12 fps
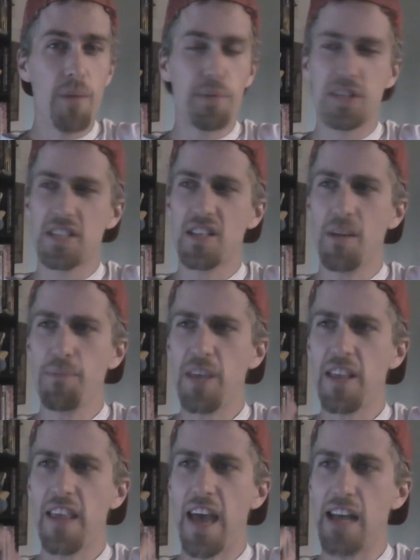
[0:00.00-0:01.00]
but
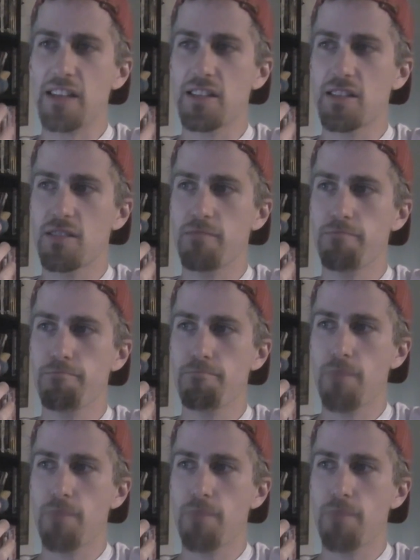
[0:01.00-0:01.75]
something that's